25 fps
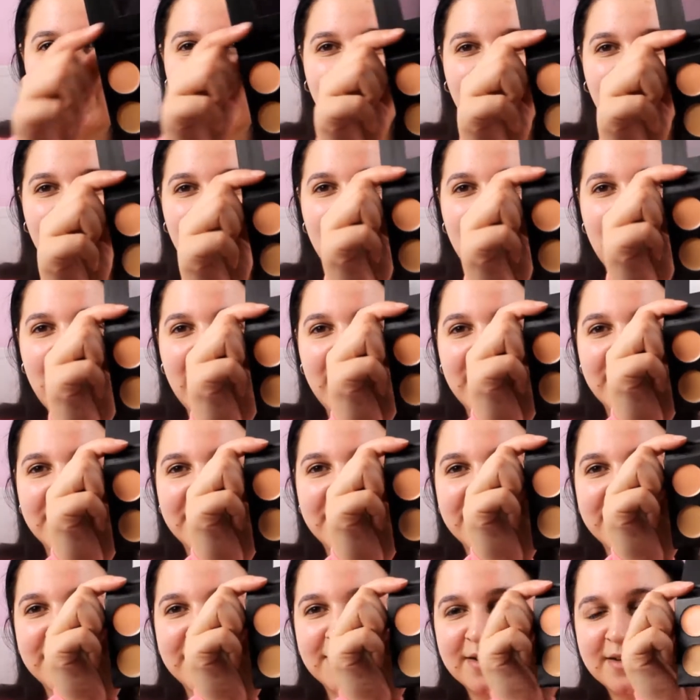so yeah.
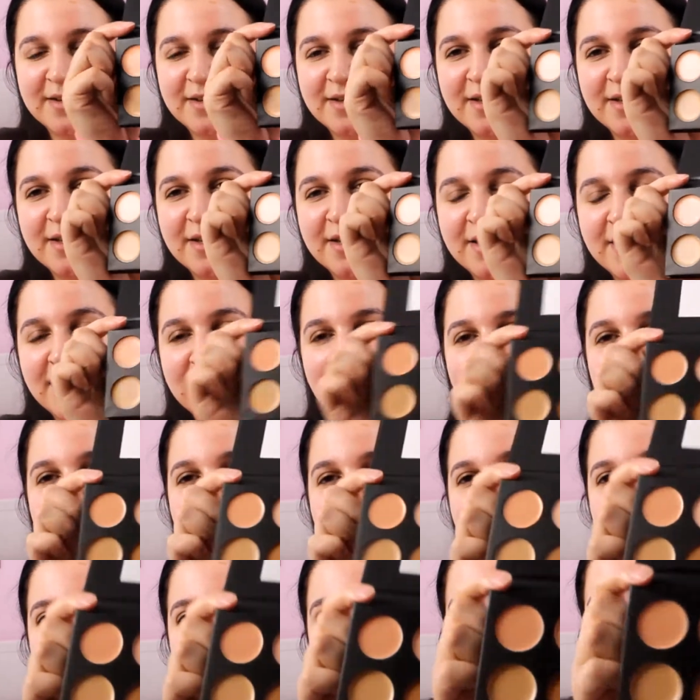
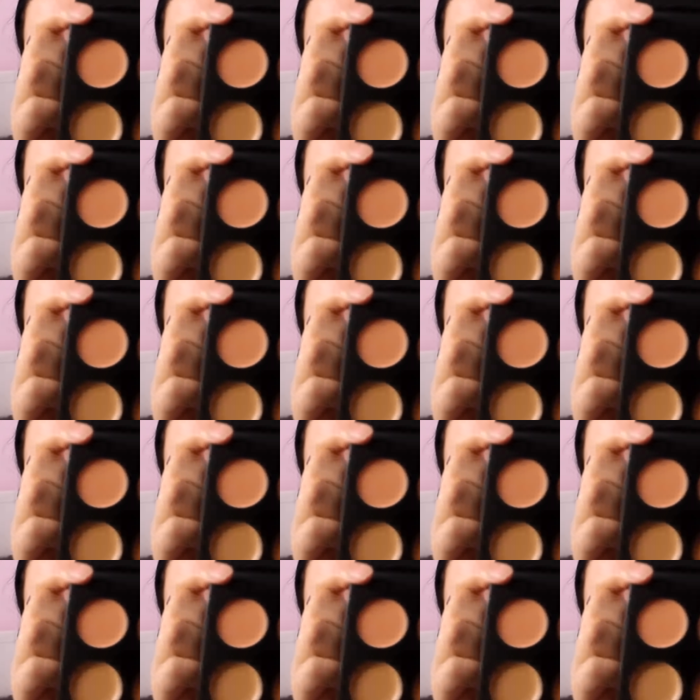These are